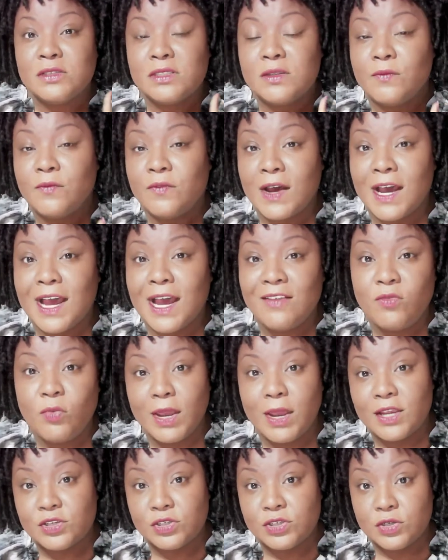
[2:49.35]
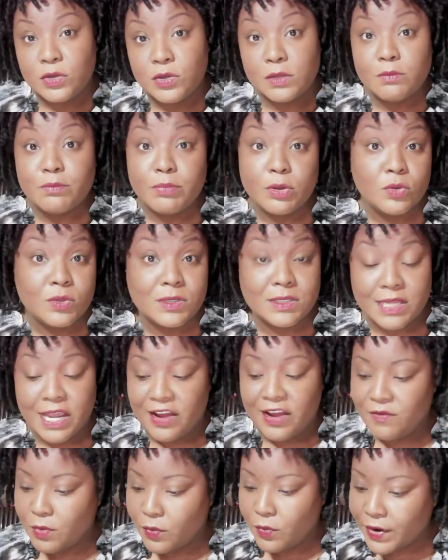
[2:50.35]
5 ways you can boost staff
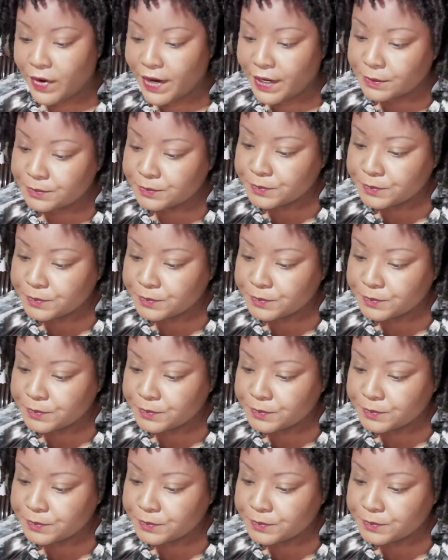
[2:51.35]
morale.